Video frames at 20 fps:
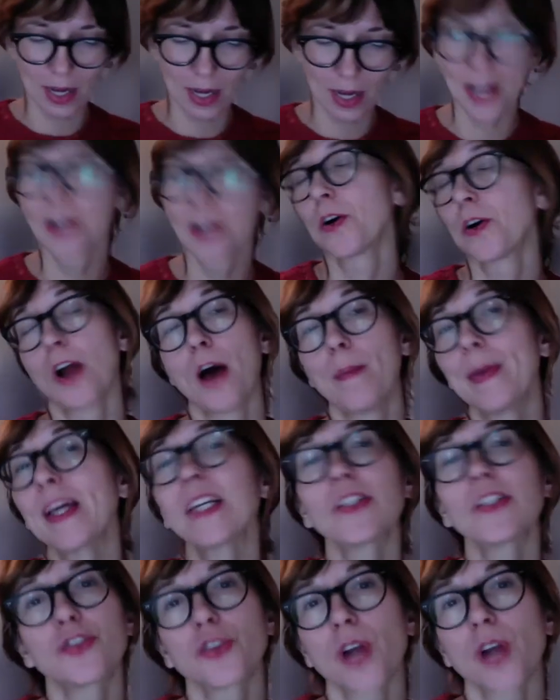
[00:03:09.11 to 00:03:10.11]

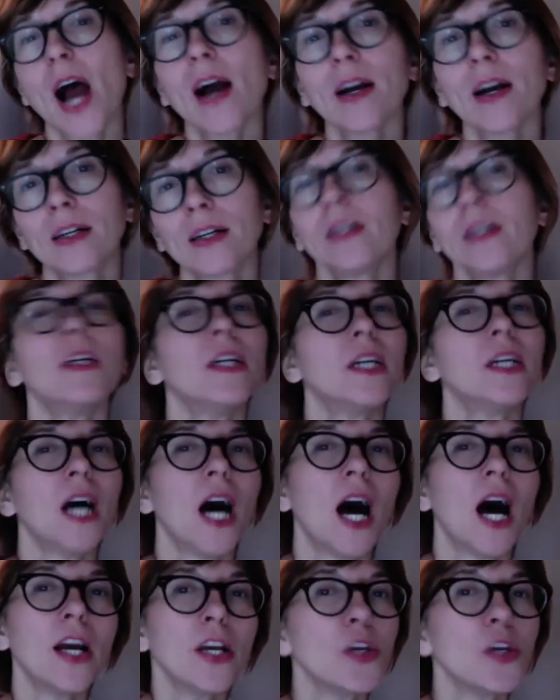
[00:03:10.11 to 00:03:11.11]
economics track,
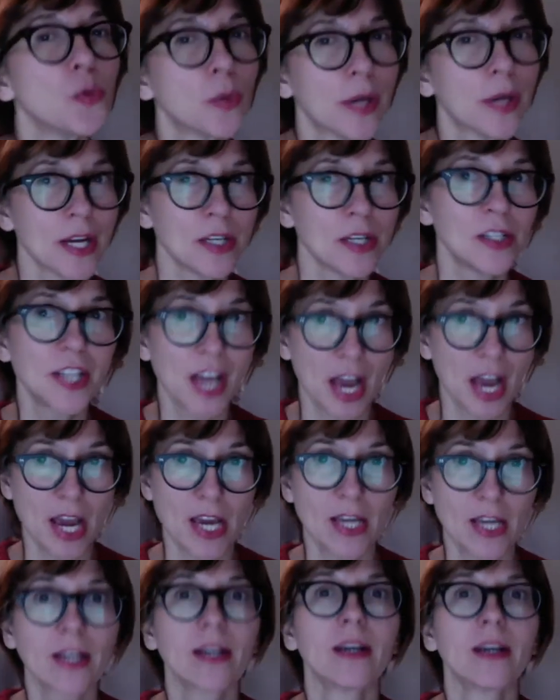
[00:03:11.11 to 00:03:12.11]
you can
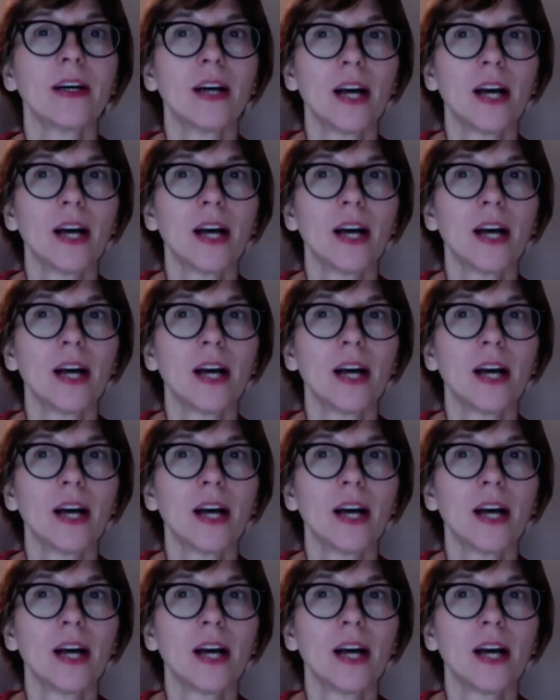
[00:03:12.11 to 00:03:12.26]
take